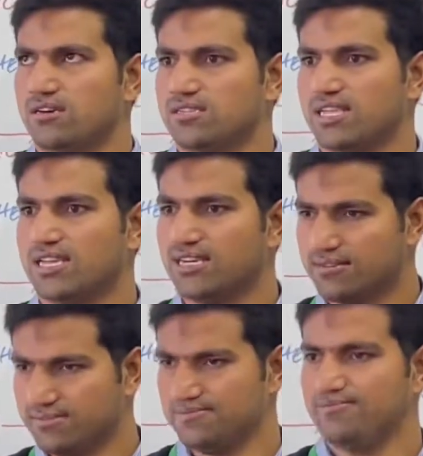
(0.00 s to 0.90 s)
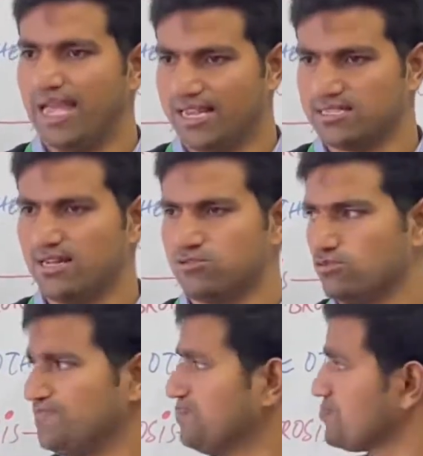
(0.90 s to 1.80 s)
cigarette tags
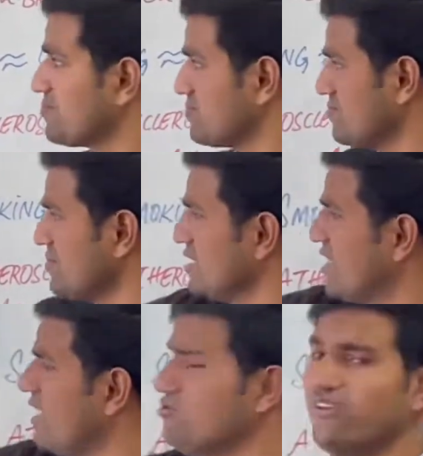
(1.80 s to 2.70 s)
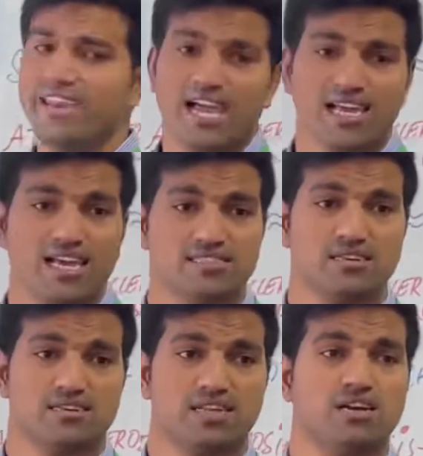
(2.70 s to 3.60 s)
also. Then we have lung
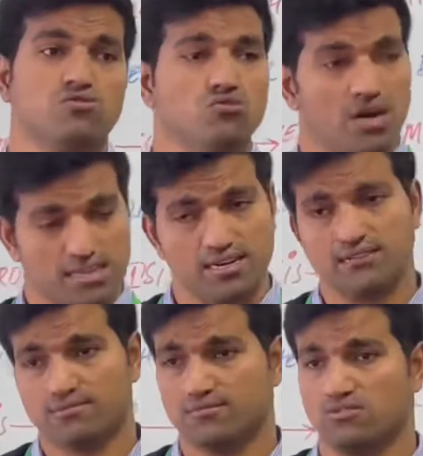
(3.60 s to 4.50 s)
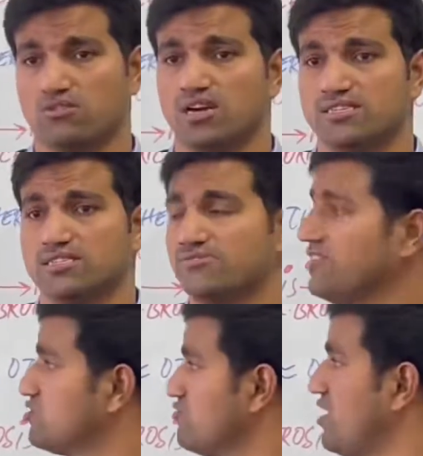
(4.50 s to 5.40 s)
cancer. There are two other causes.
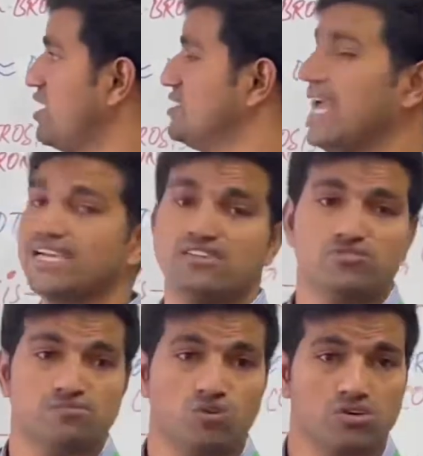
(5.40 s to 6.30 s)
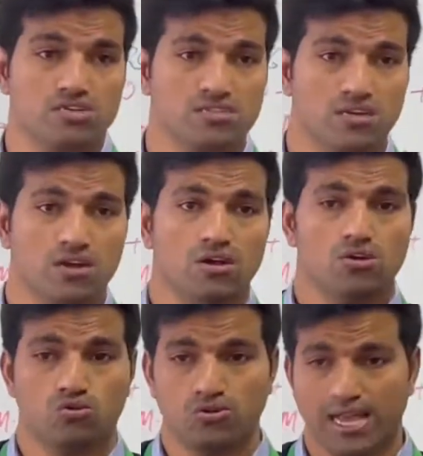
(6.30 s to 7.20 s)
First of all is active smokers
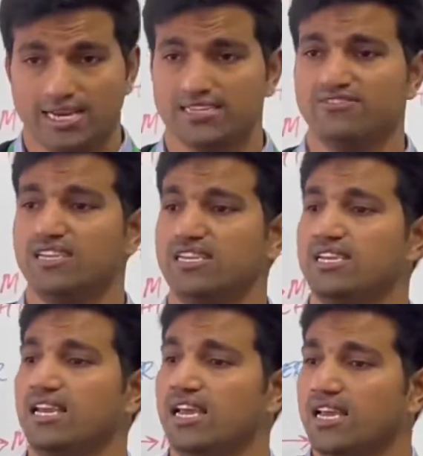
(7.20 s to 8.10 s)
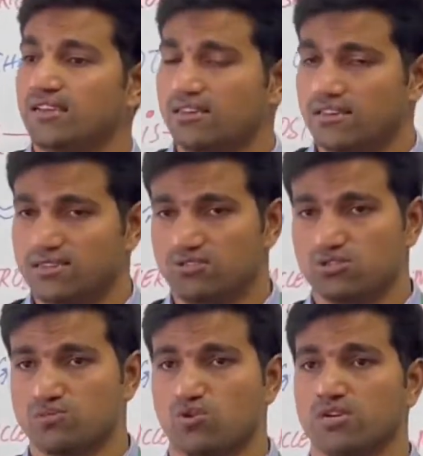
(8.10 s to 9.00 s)
who actively
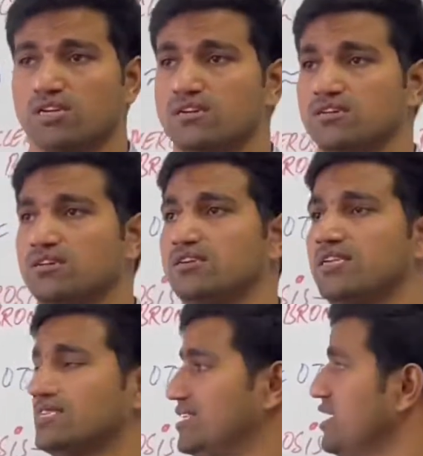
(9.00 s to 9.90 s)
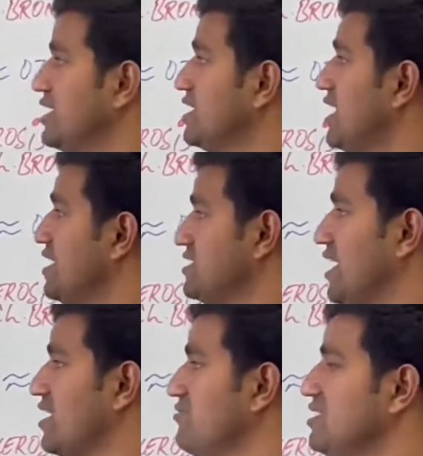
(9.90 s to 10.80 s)
smoking the cigarette, and
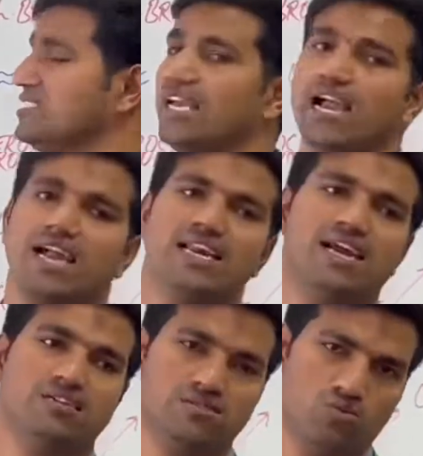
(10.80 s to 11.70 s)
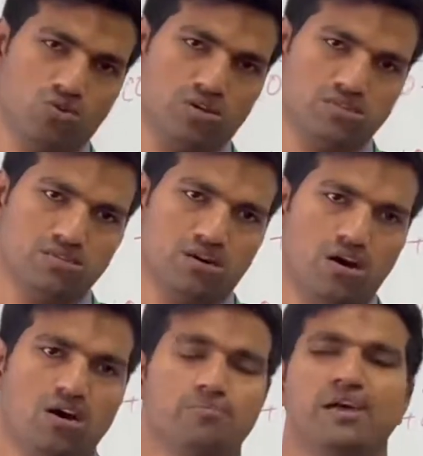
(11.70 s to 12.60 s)
second one is second-hand smokers
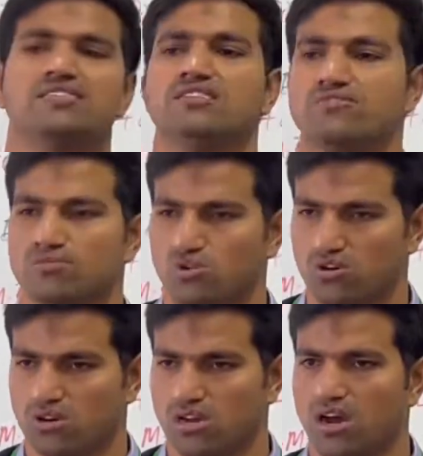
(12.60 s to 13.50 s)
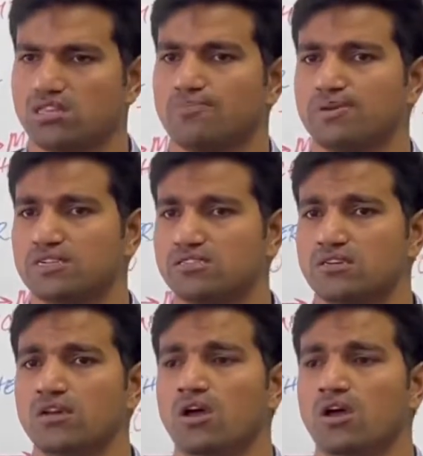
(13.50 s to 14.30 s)
or passive smokers, or the person